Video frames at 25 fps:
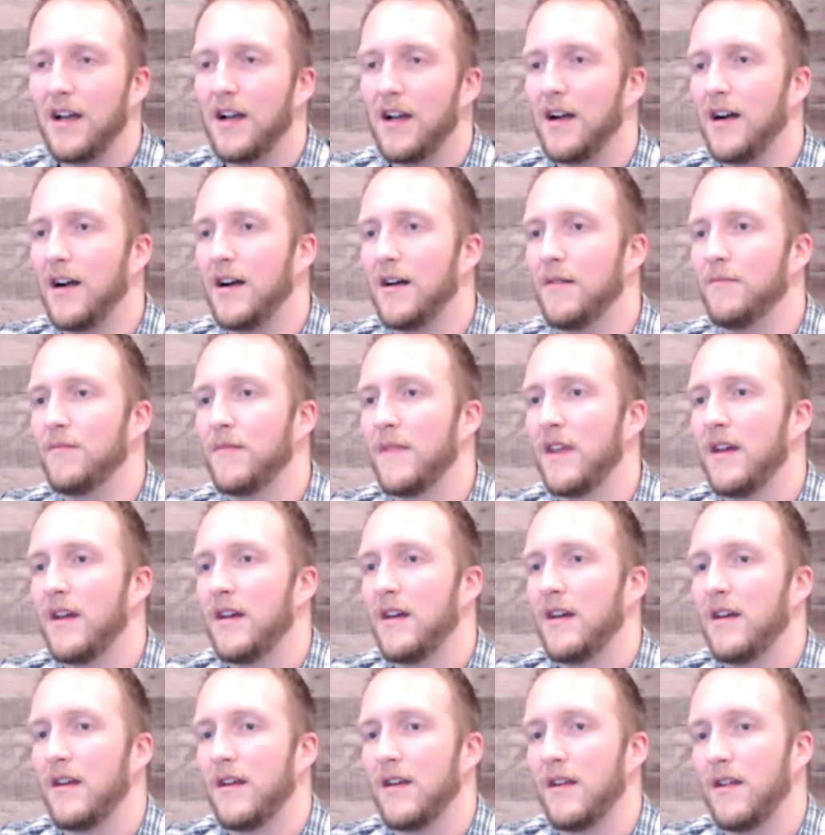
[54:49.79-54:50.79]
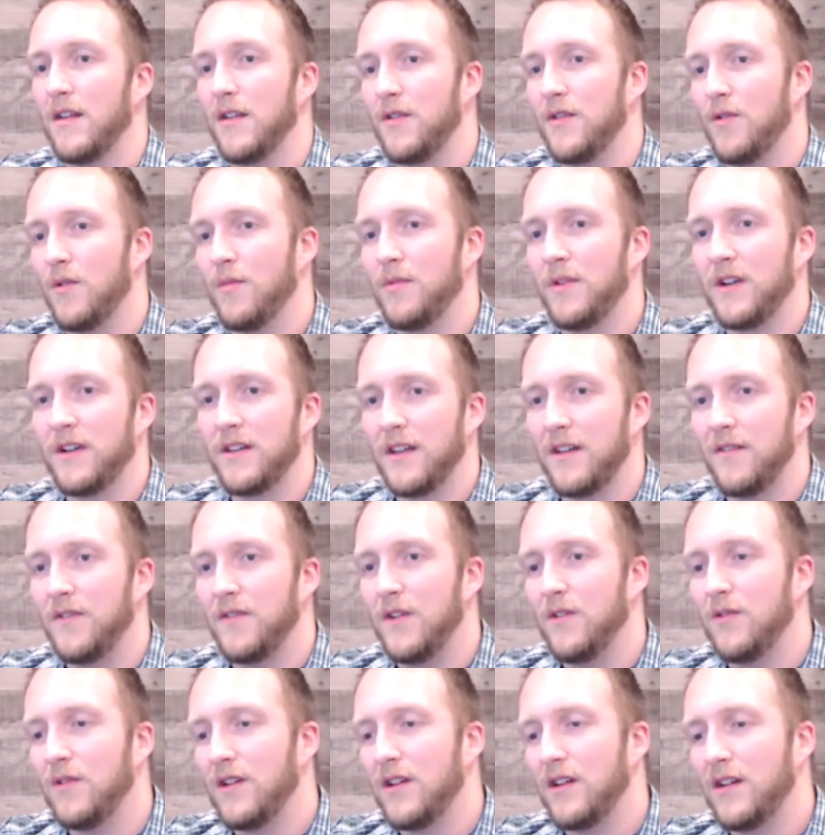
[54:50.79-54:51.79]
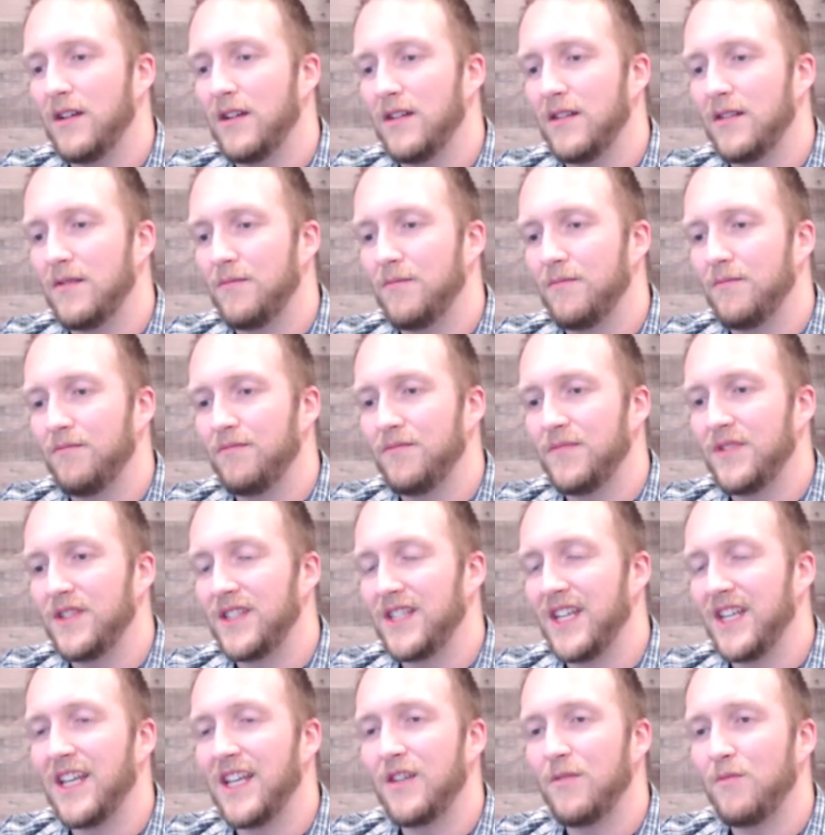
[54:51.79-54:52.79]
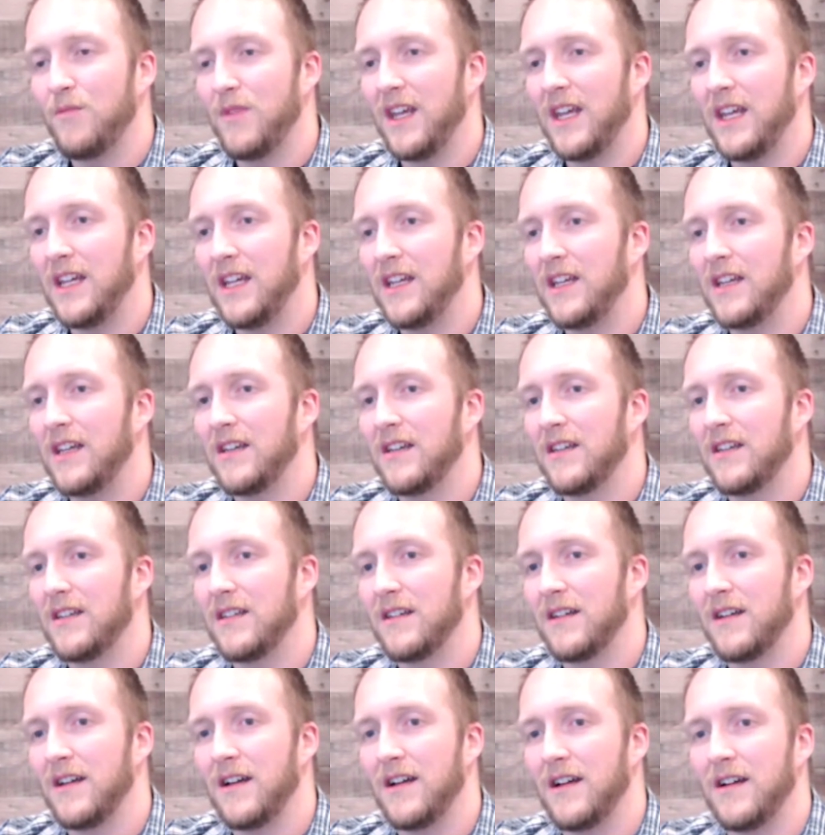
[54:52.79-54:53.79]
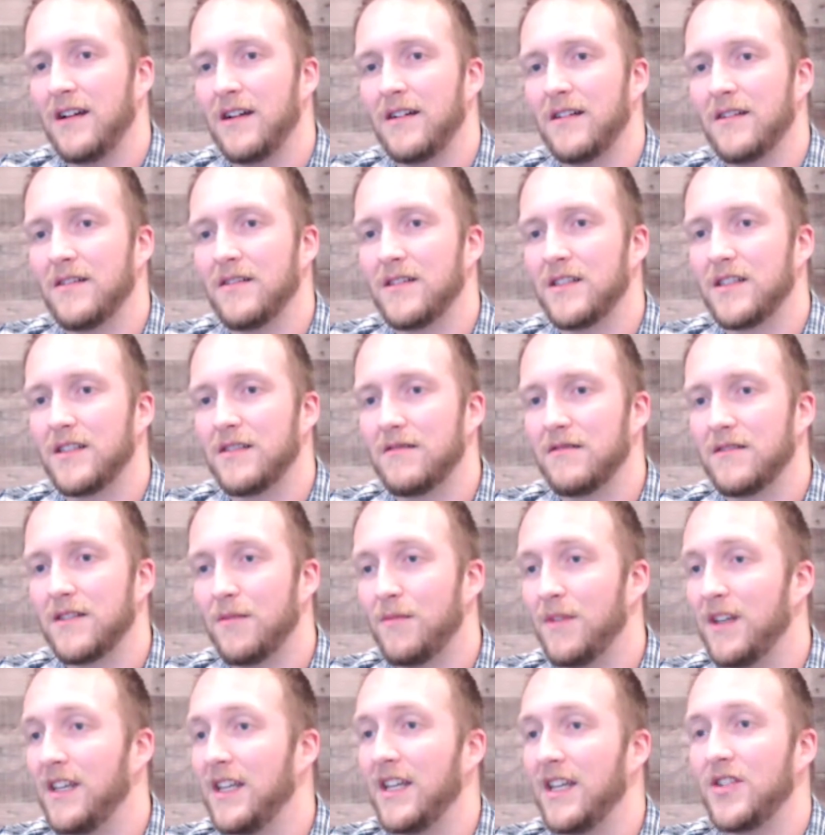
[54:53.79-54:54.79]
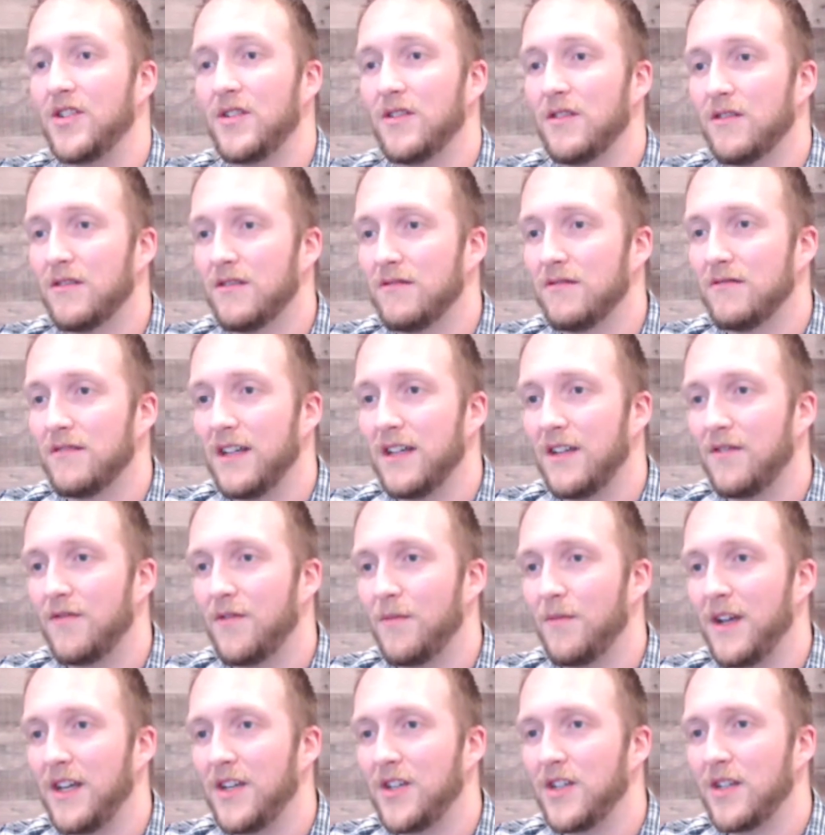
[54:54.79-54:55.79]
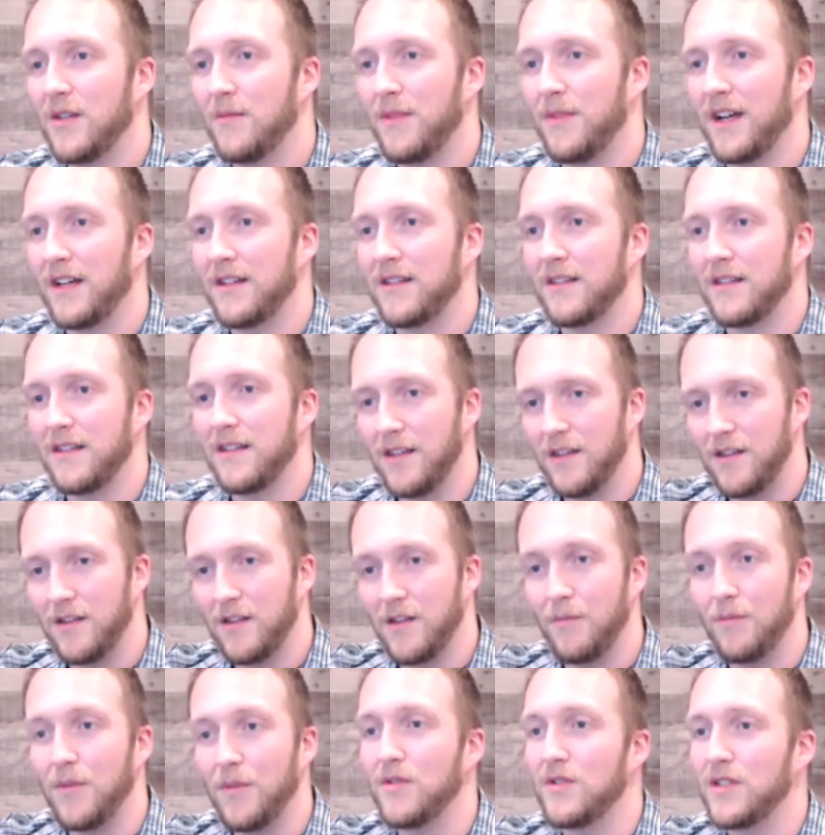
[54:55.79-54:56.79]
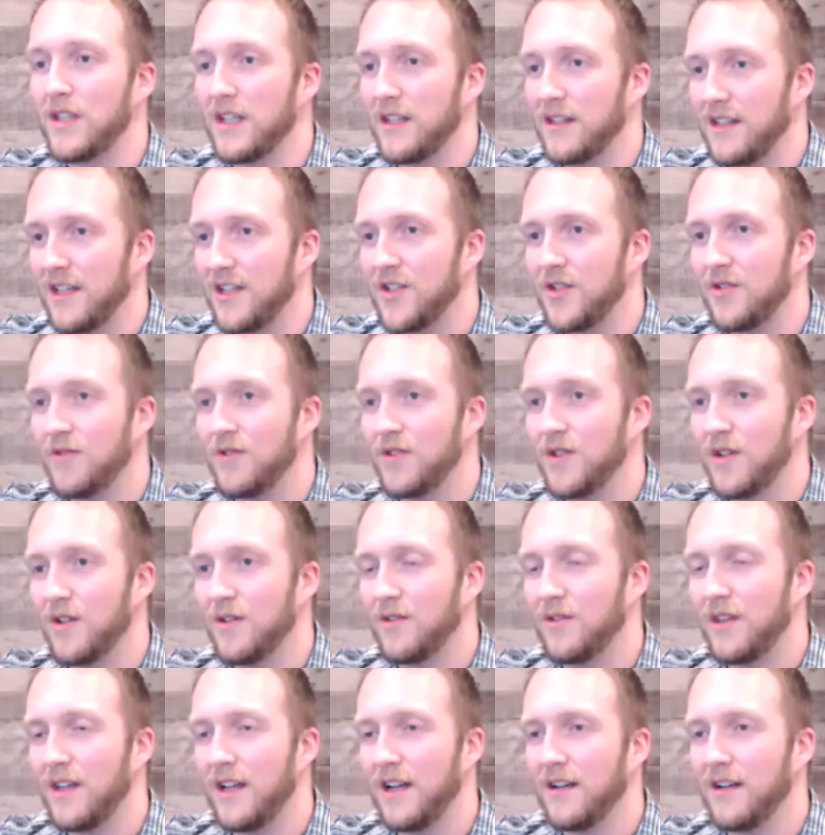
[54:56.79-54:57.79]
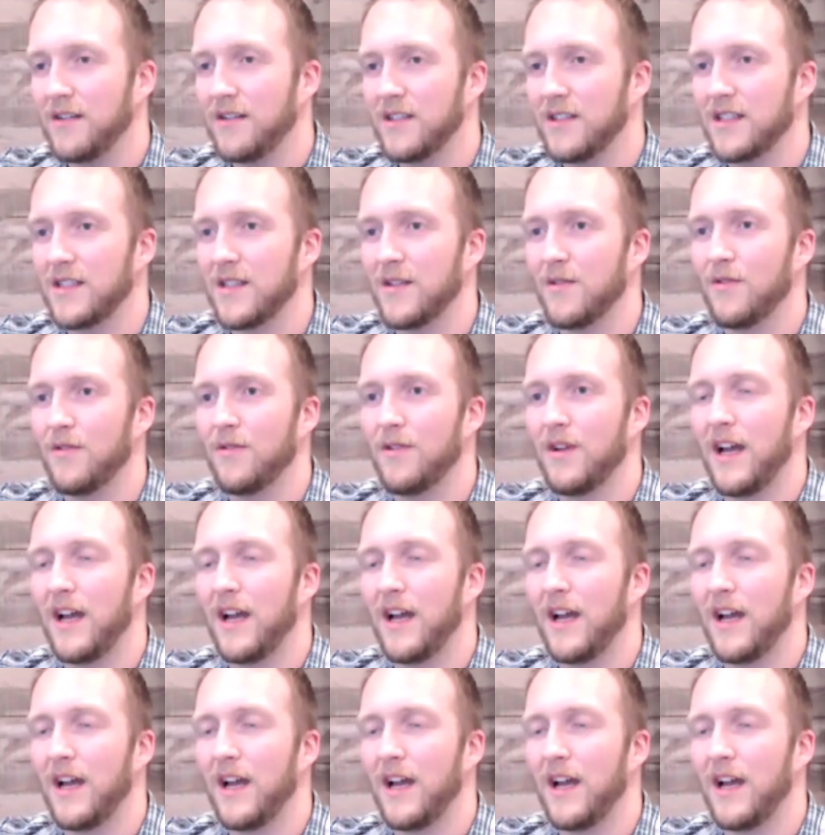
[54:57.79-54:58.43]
Þórbeorht, if you could send me some additional information about the music that you showed there, just so